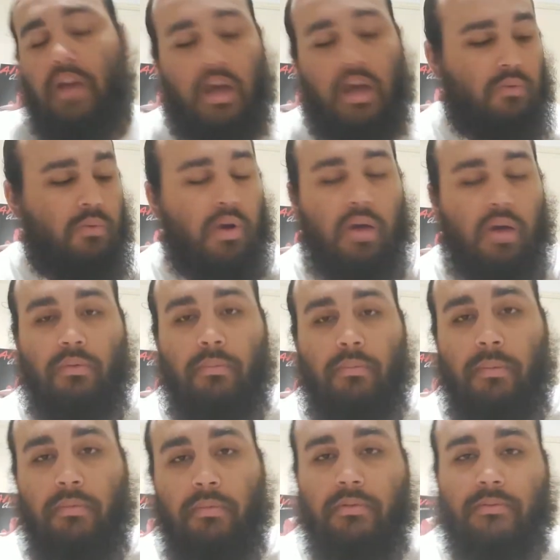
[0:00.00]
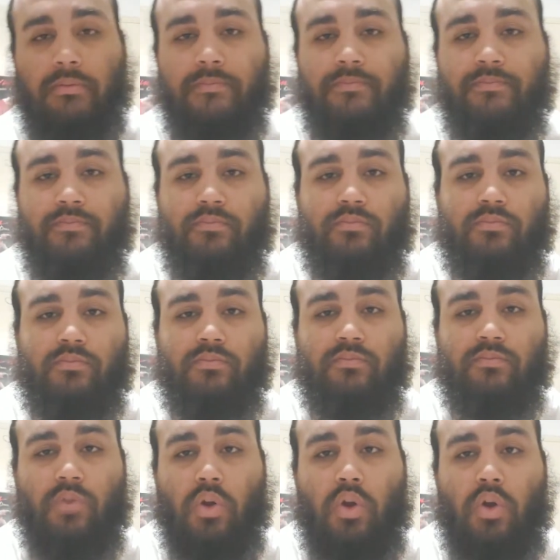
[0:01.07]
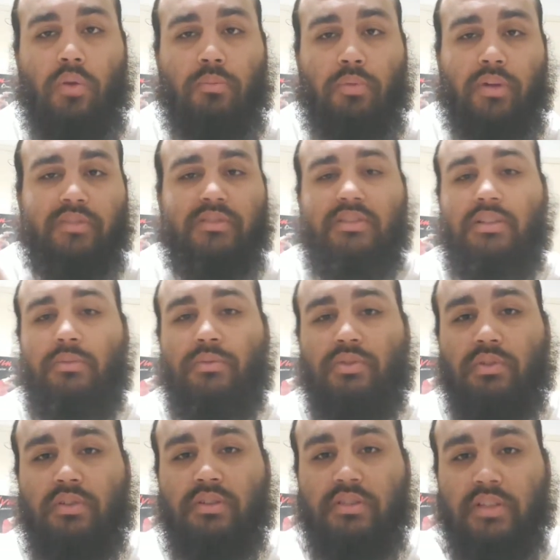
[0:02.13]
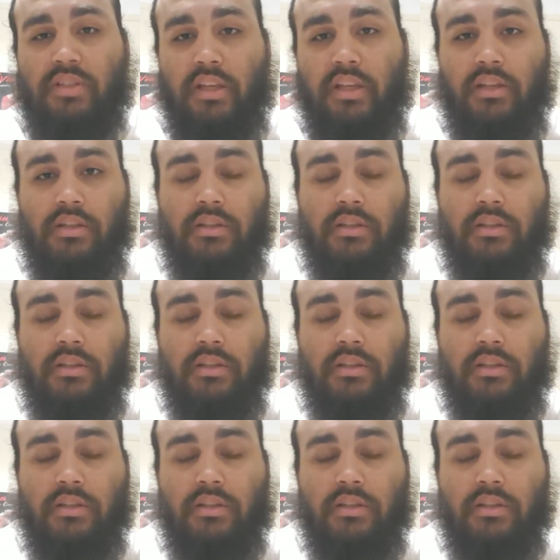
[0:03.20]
Adawan, remember? All praises, he was on the scene.